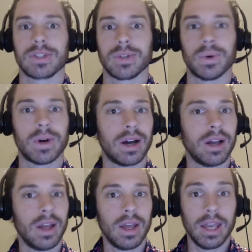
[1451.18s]
or
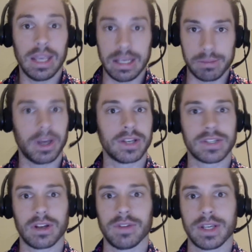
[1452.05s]
in
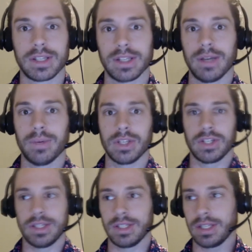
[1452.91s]
person, obviously, when
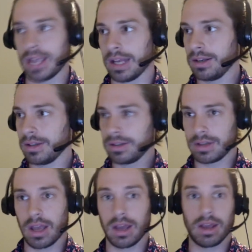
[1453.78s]
she's in that
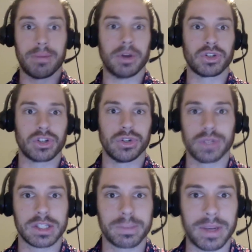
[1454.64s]
emotional
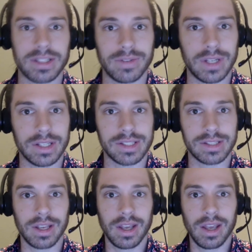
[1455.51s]

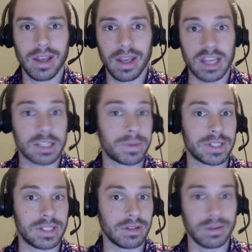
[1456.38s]
expressiveness,
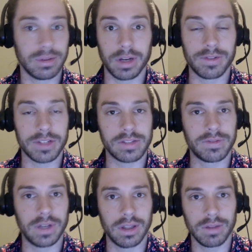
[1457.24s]
expressing whatever she's
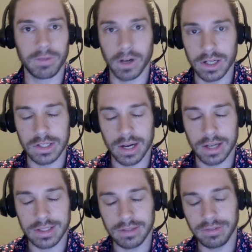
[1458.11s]
feeling, very
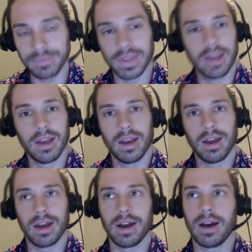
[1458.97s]
attractive.
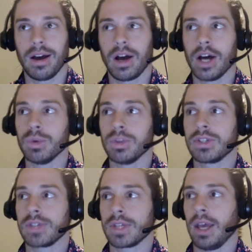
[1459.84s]
I would
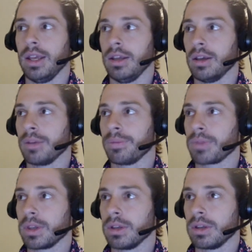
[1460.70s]
say
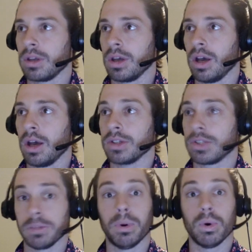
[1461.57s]

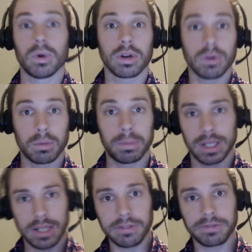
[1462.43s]
supporter or
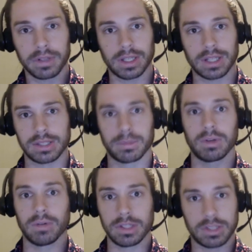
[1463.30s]
belief, like someone
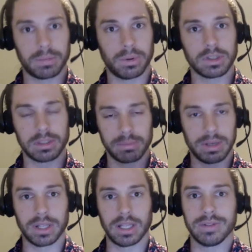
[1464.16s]
who really supports me,
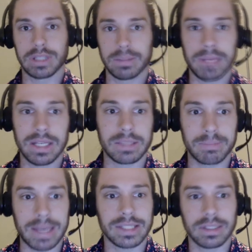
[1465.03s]
believes in me, is
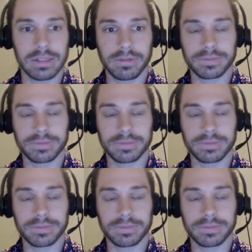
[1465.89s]
massive.